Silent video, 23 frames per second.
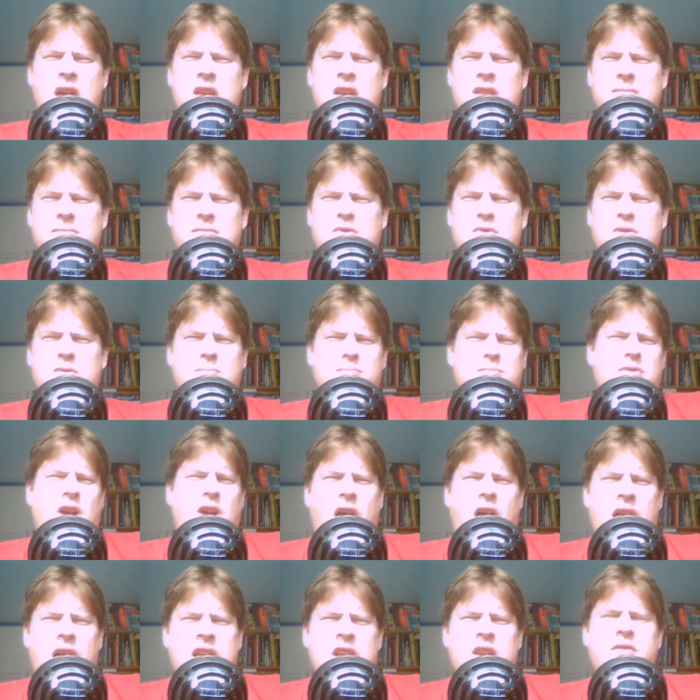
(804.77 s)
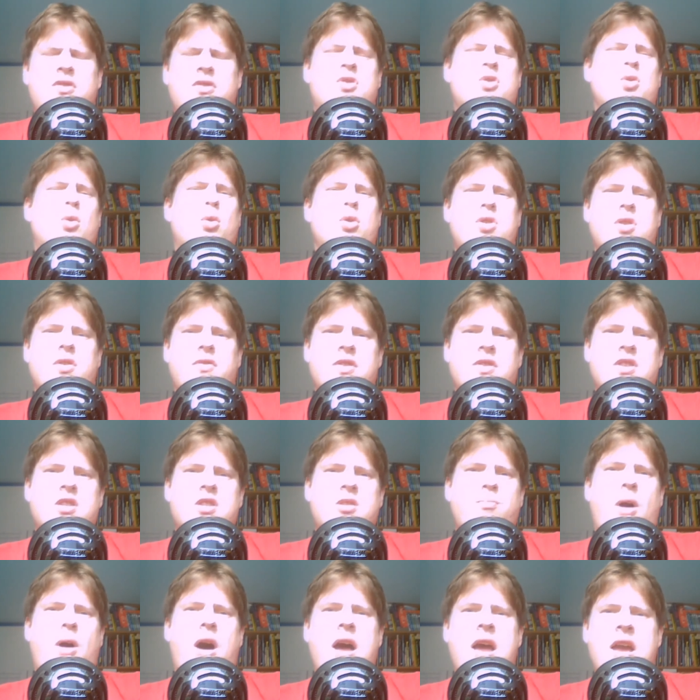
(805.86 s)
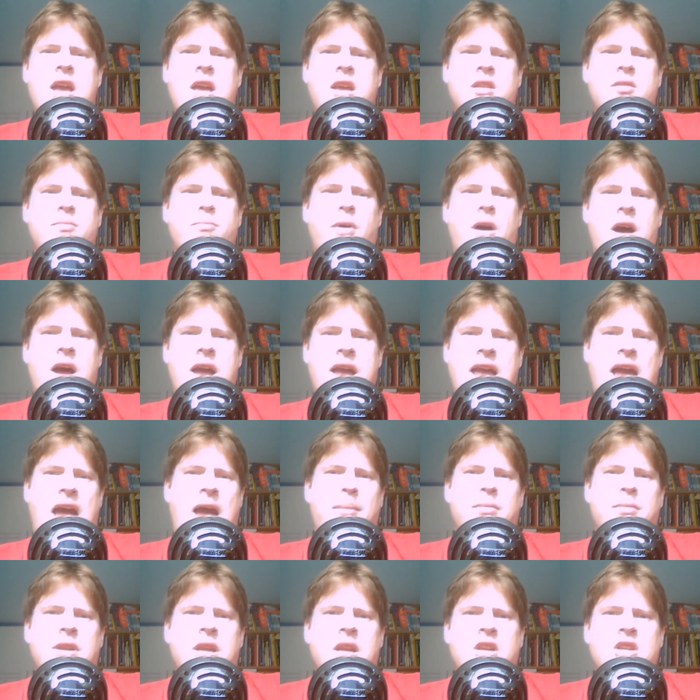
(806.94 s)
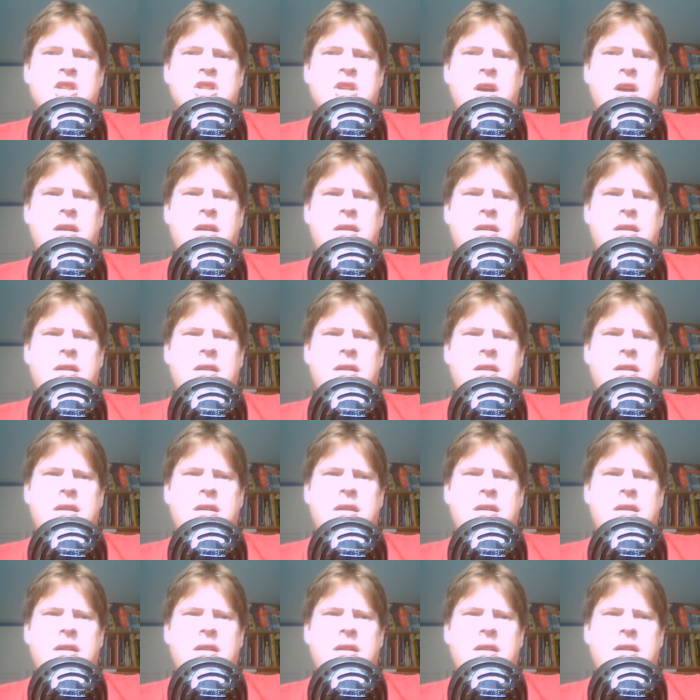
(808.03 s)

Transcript: It's kind of sort of inspired by Amnesia,